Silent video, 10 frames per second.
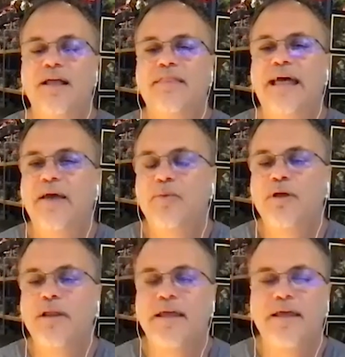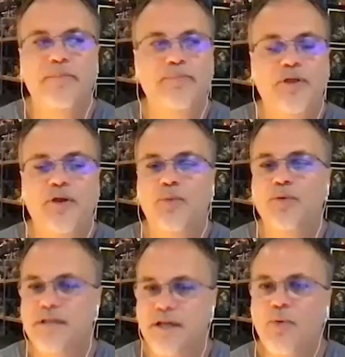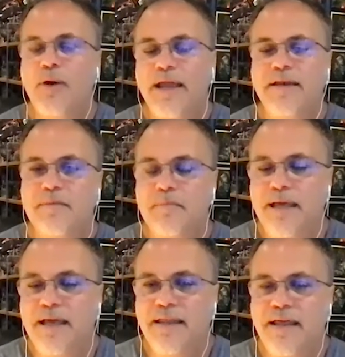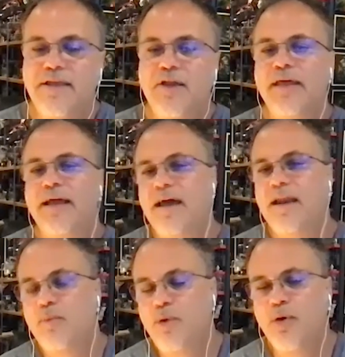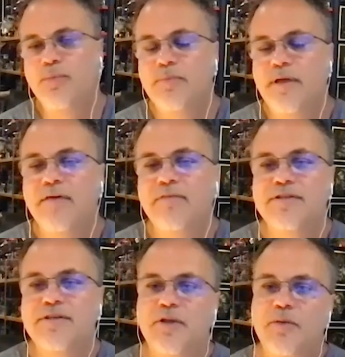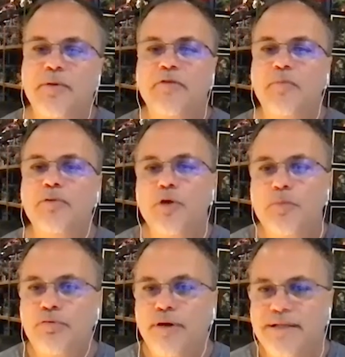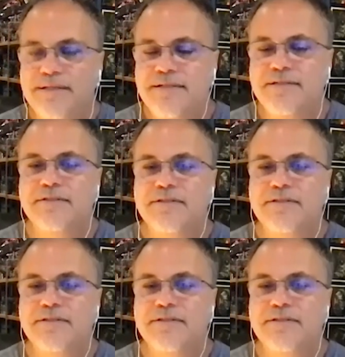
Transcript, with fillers: that really you know was ingrained in me and like you know they kind of wrote give us a little bit of a blueprint